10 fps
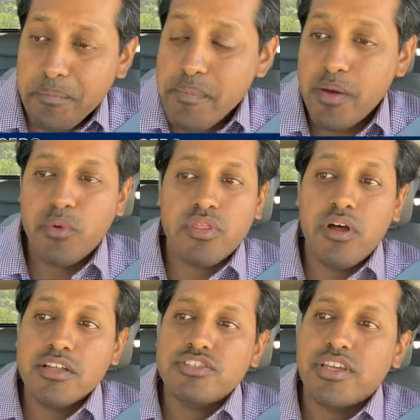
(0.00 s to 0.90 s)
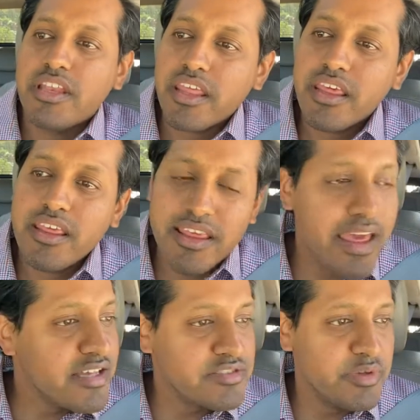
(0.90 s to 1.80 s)
met with lunch, and he, he
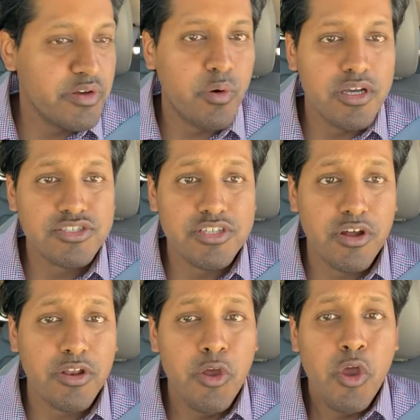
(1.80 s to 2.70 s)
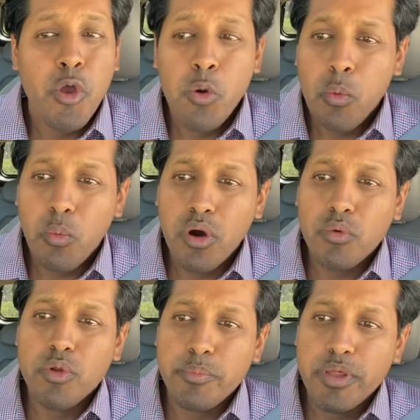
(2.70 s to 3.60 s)
asked me a question on what
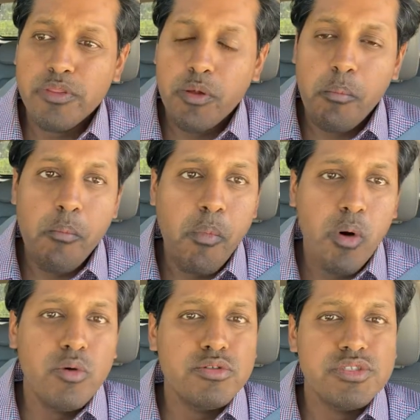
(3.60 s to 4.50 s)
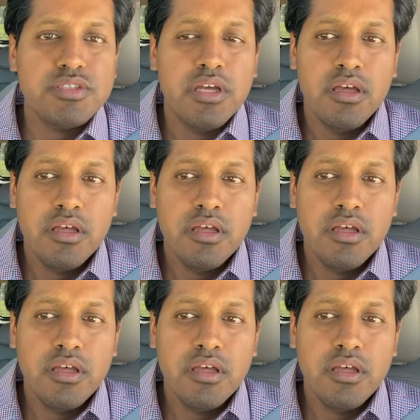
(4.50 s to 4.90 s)
would be the most